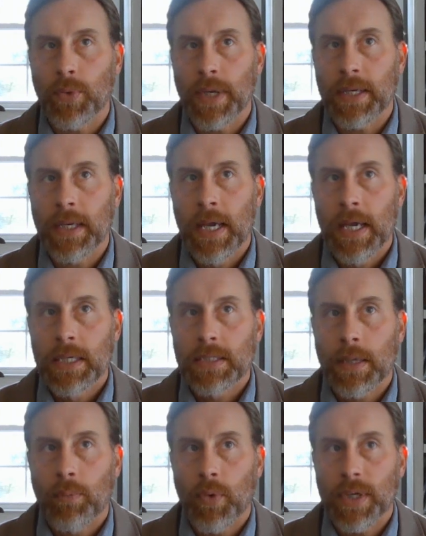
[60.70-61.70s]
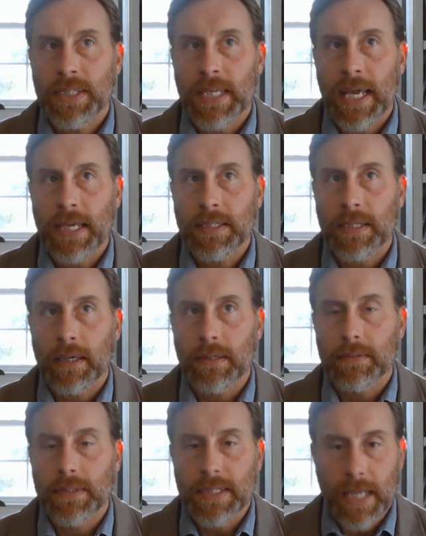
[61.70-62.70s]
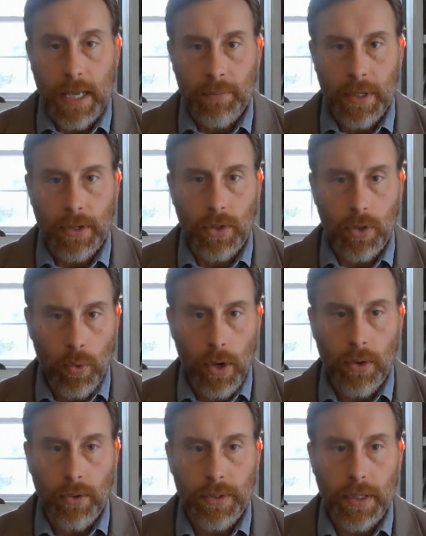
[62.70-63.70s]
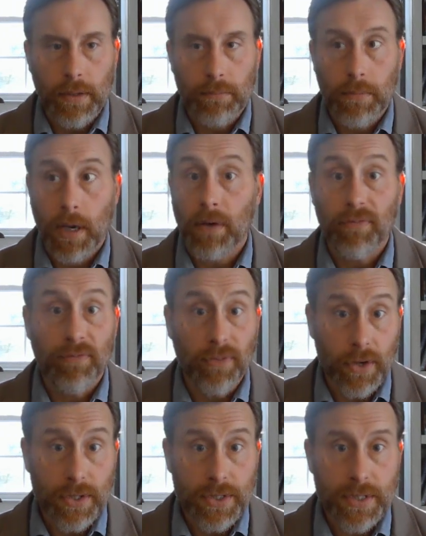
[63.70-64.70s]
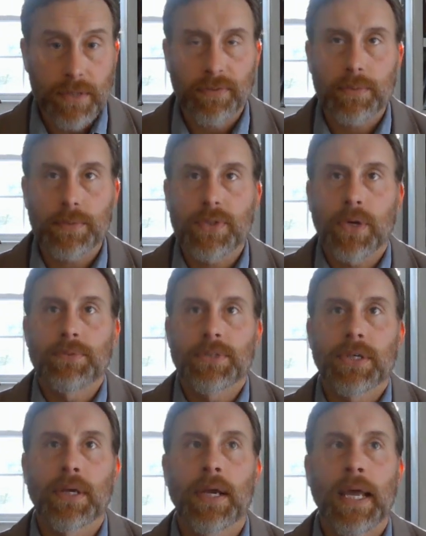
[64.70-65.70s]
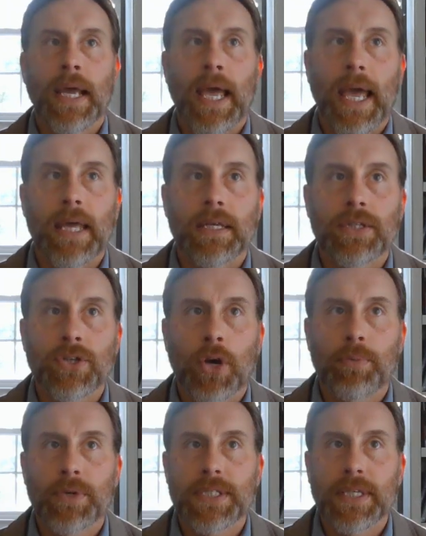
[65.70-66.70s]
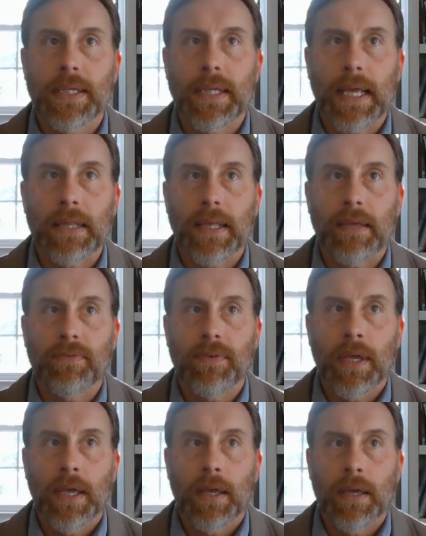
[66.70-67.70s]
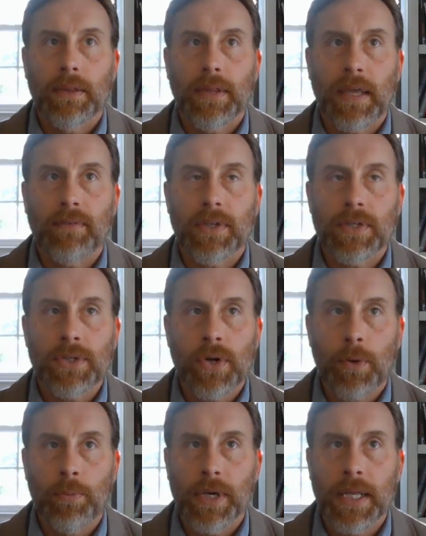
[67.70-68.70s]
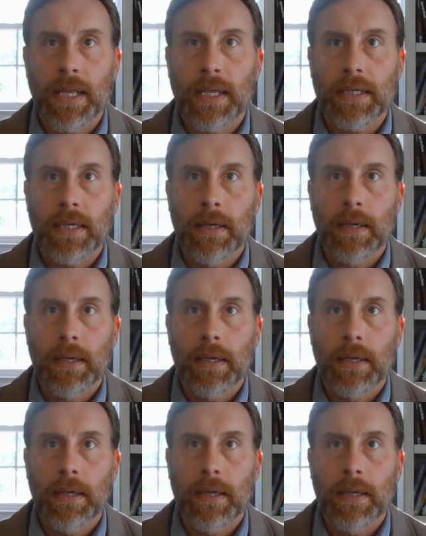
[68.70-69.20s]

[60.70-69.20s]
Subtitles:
when someone takes a statement or quote, a verse from scripture and interprets it, and they've interpreted it